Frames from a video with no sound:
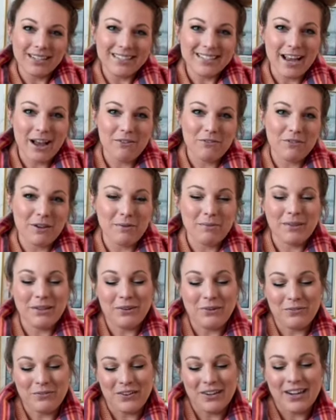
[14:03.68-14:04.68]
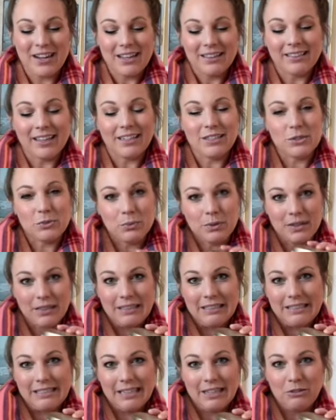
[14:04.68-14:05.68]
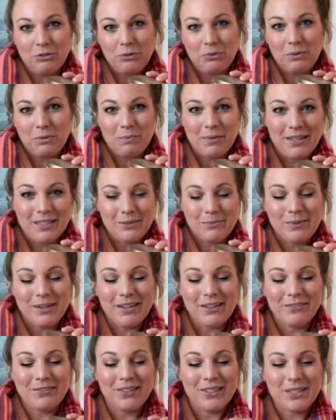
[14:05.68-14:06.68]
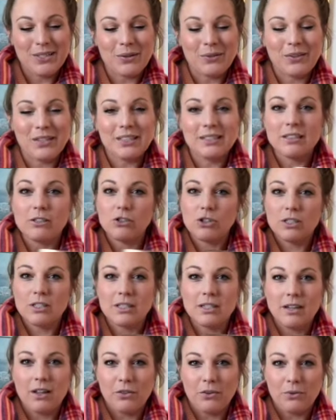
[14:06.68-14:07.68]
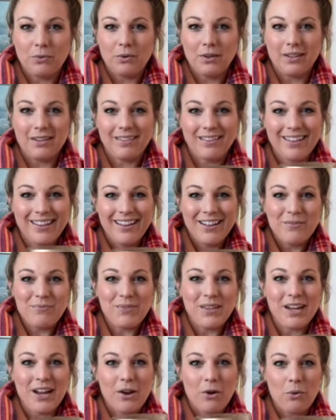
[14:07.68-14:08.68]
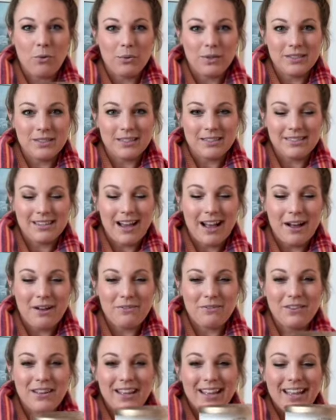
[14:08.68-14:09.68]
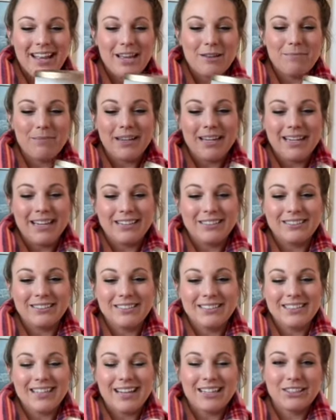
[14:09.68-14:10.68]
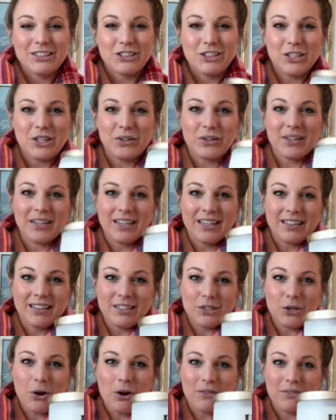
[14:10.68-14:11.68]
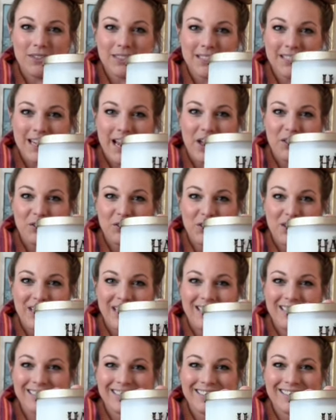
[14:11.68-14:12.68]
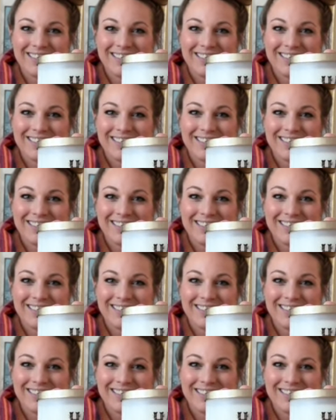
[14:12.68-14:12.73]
to have family over. That's what this candle reminds me of. So this is just another one that I always like to have in my candle stash. So again, it's Harvest Gathering,